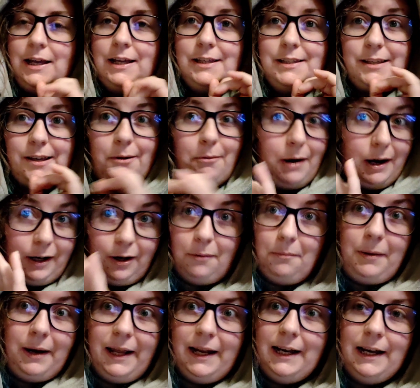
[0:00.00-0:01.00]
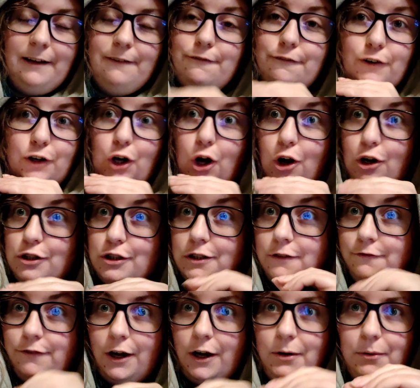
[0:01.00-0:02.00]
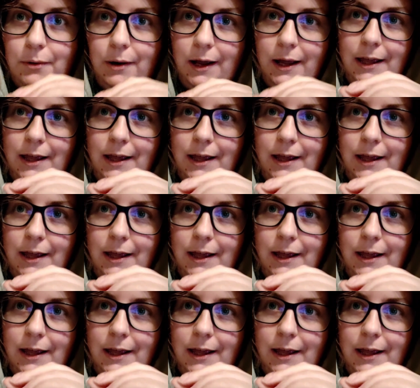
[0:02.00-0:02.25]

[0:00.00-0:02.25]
so I completely forgot to vote